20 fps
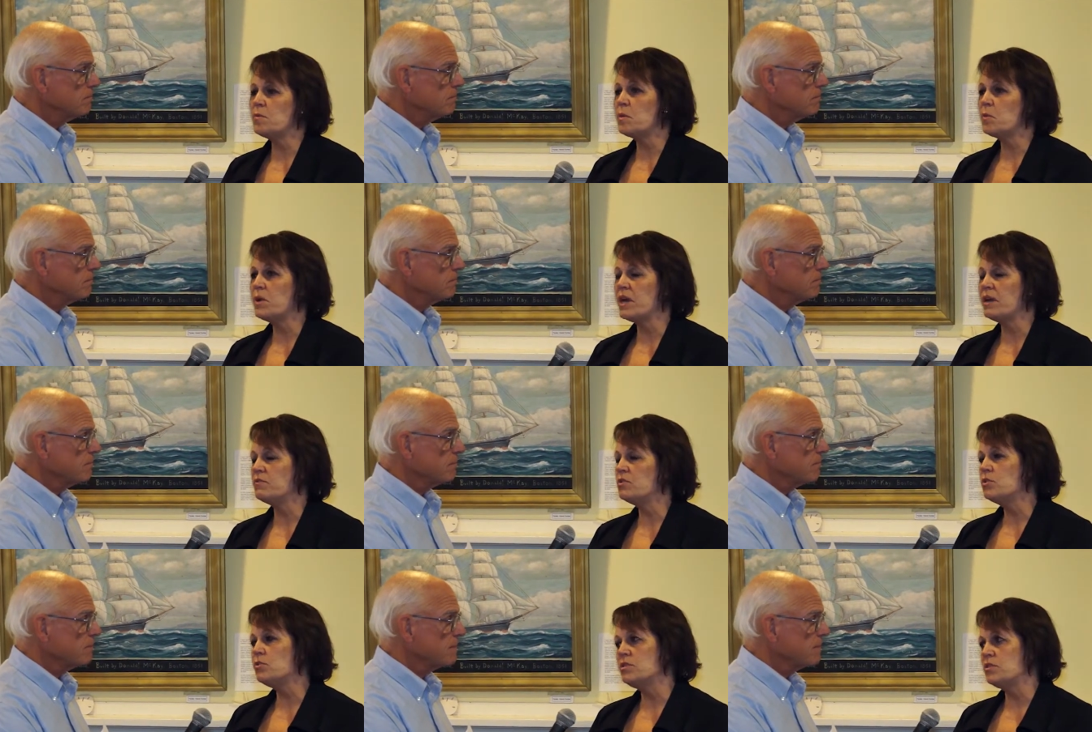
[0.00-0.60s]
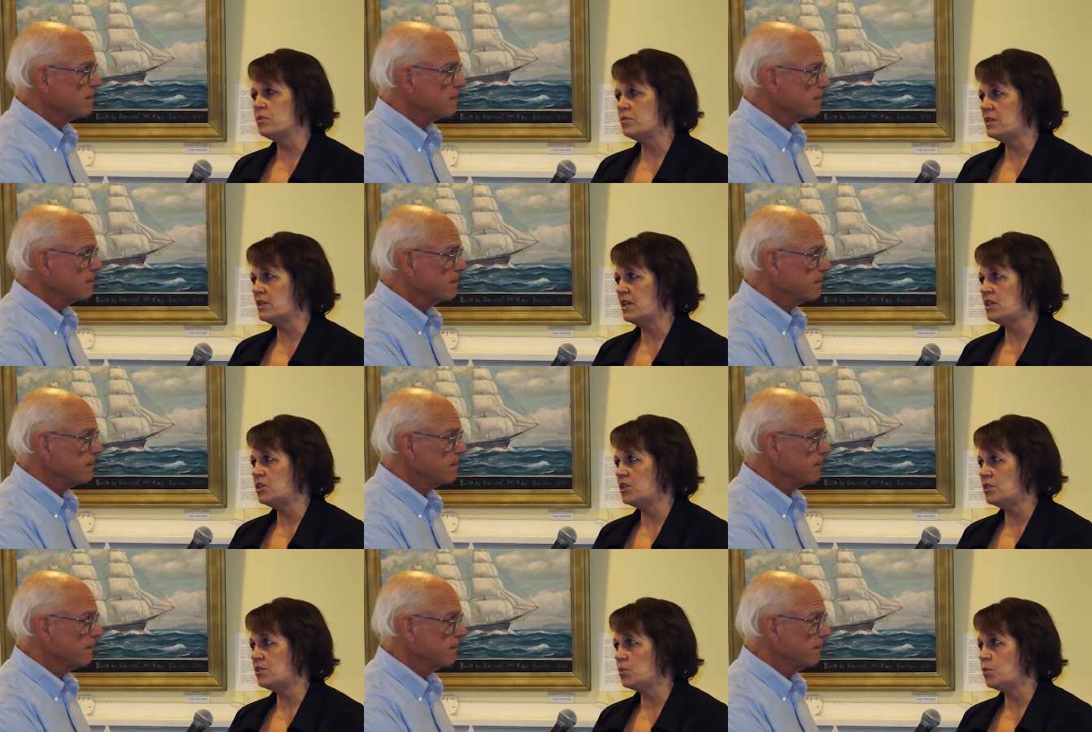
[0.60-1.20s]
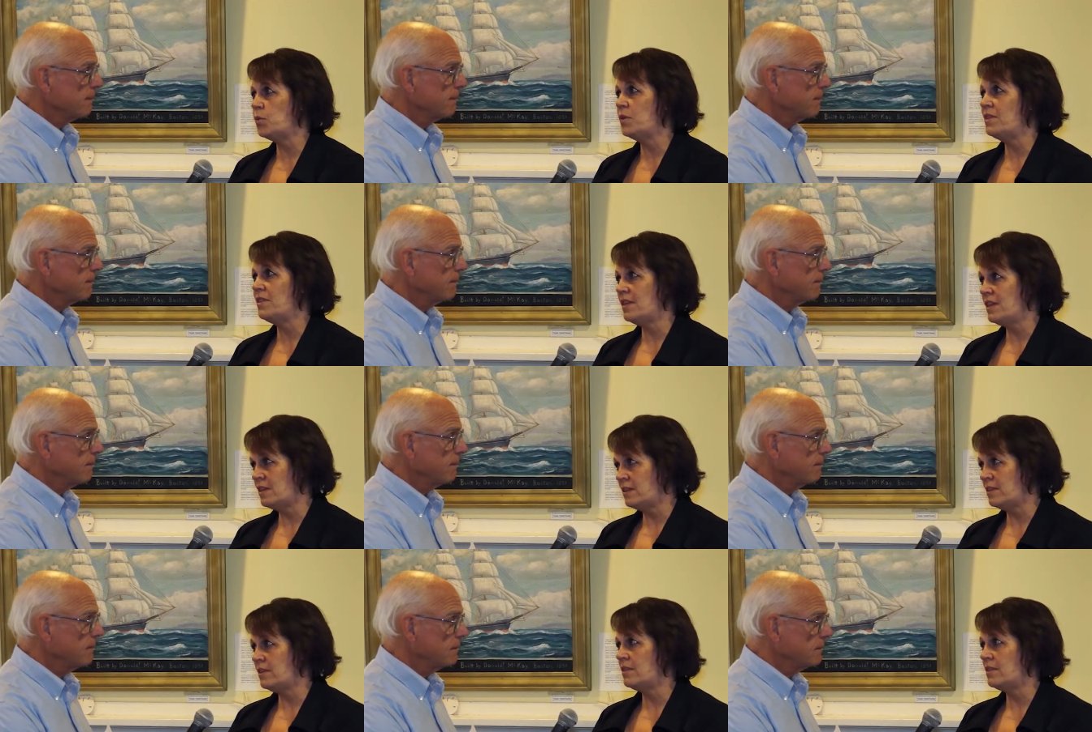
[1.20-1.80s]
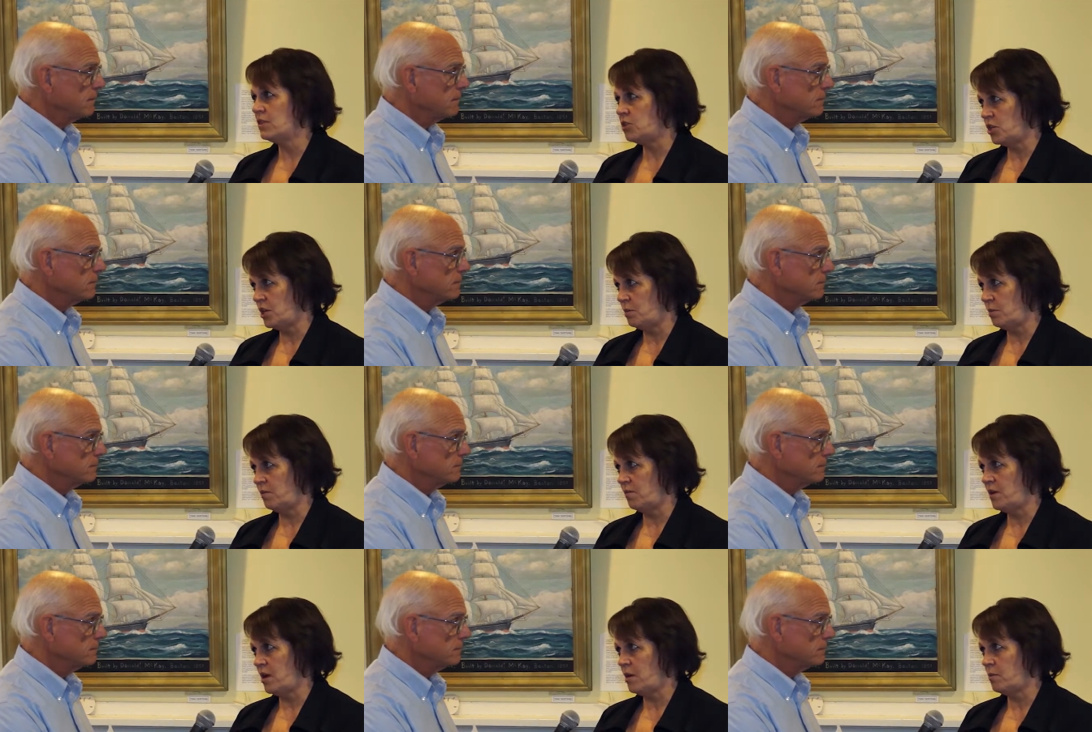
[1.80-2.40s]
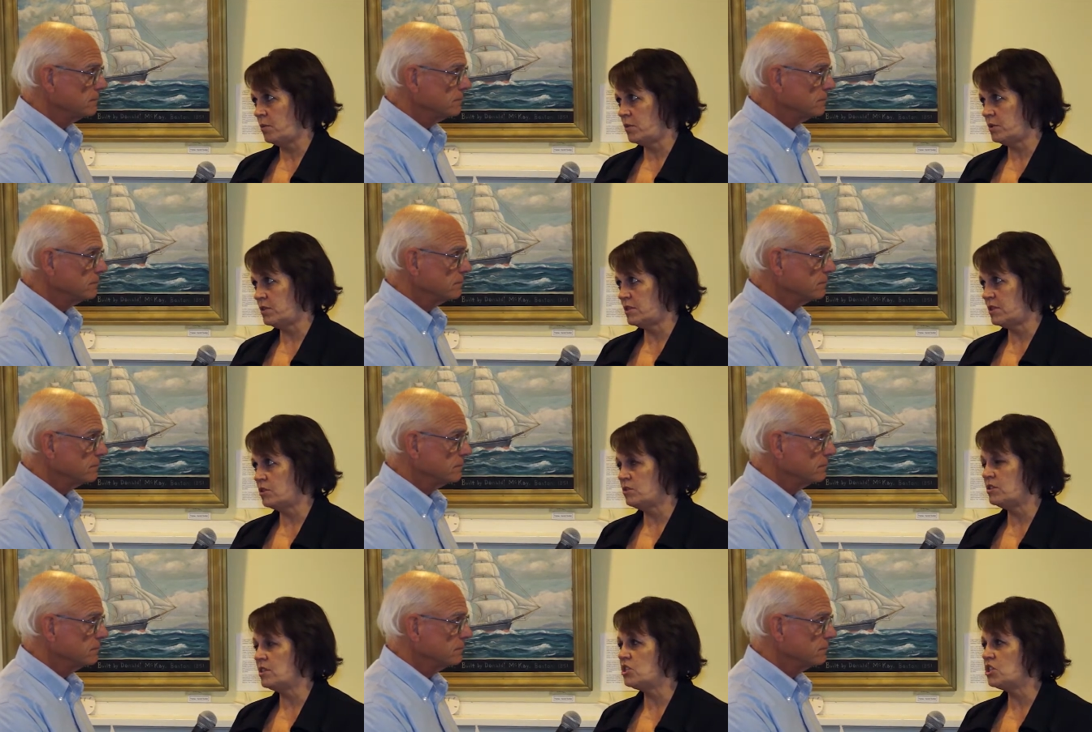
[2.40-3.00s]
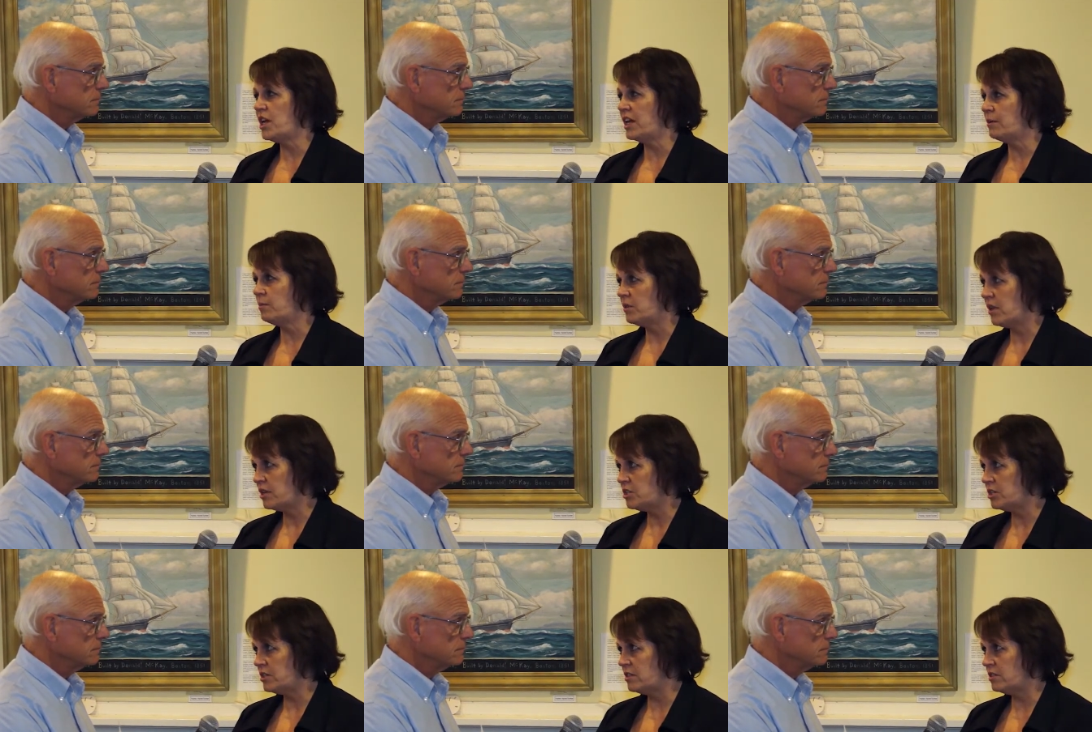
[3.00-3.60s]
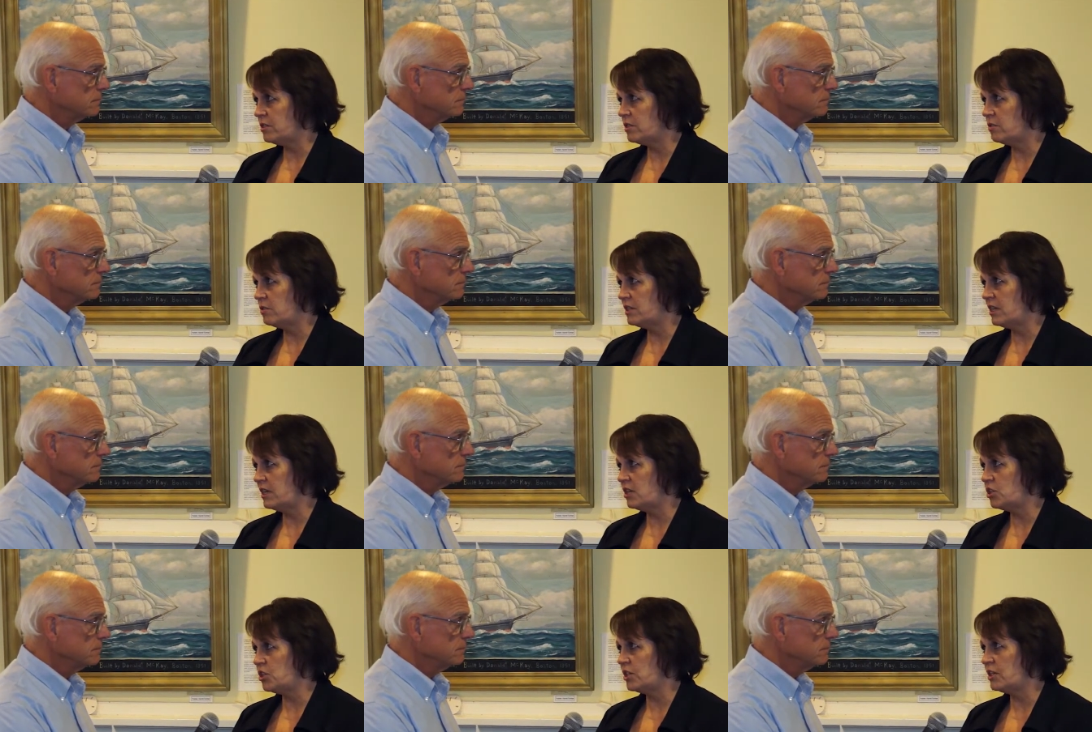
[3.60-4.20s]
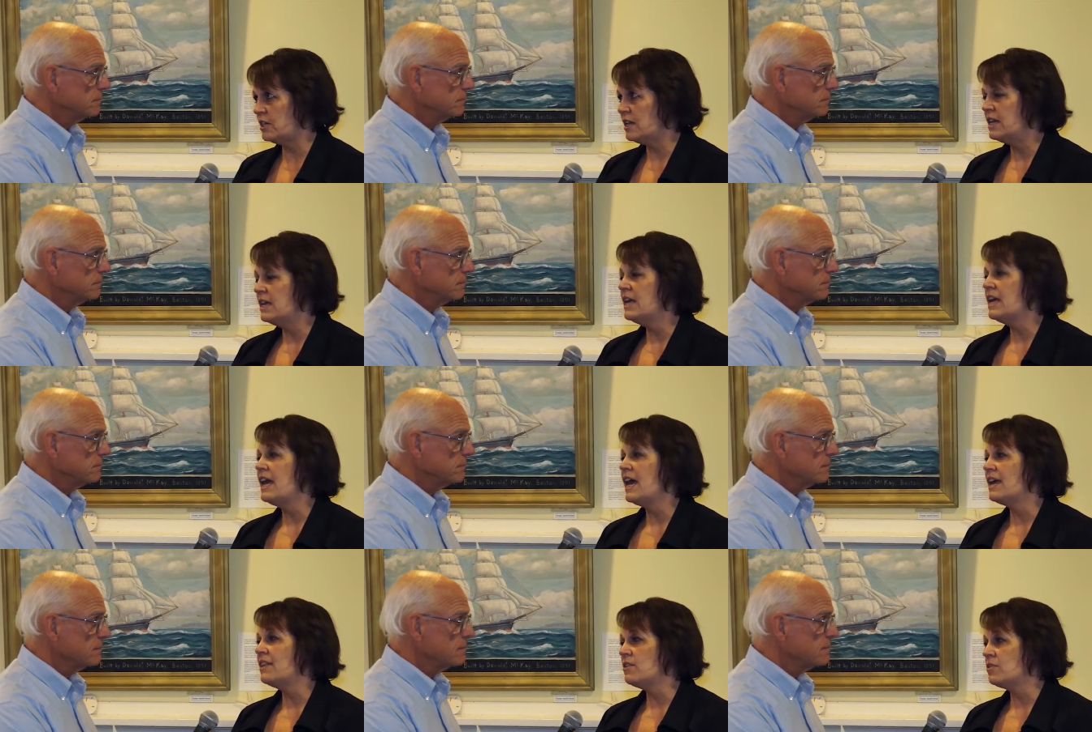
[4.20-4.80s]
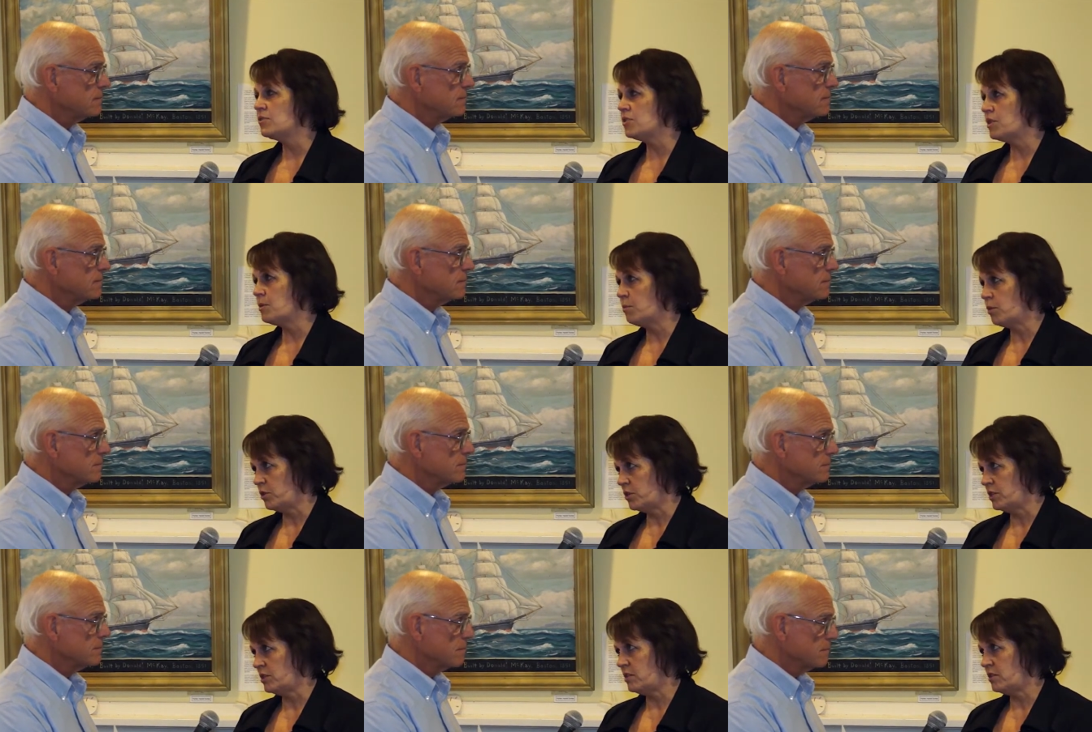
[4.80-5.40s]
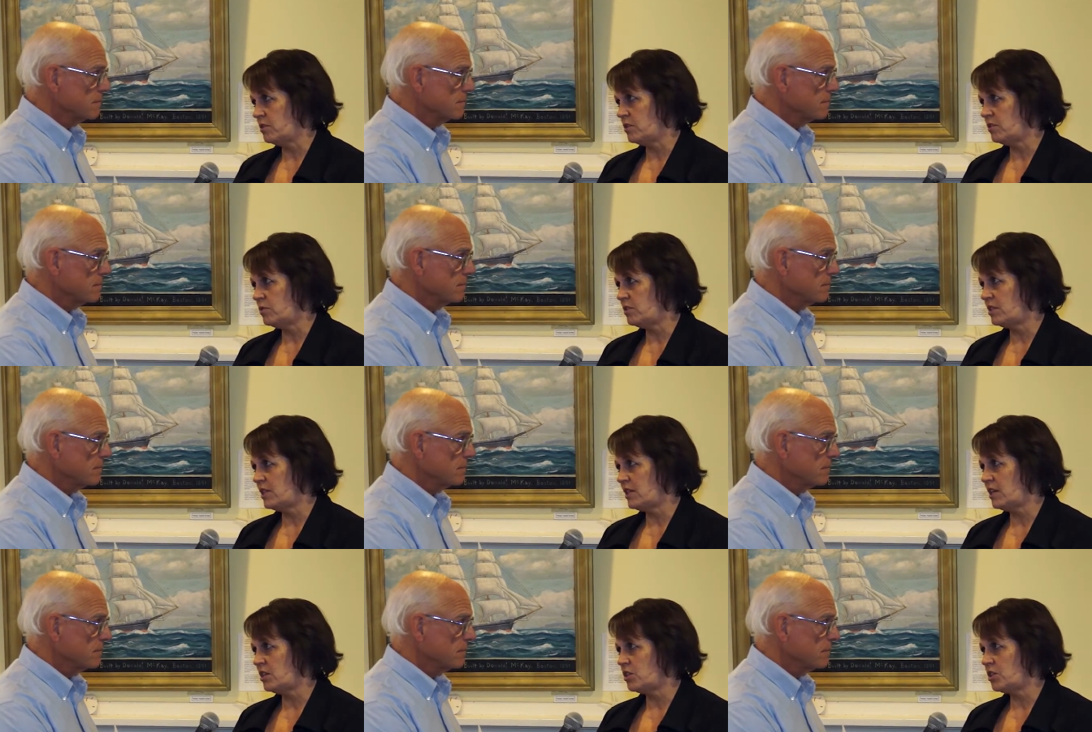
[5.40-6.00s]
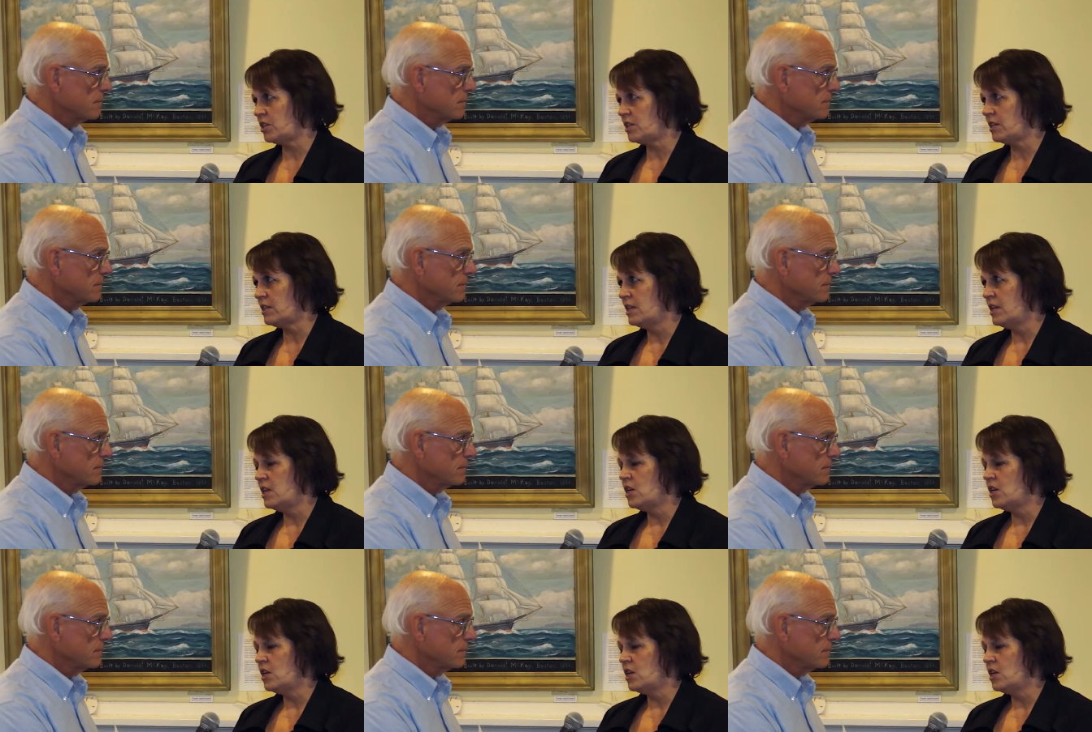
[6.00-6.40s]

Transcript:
Speaker 1: Then we have two associations within the Chamber of Commerce. There's the Chatham Lodging Association and there's the Merchants Association.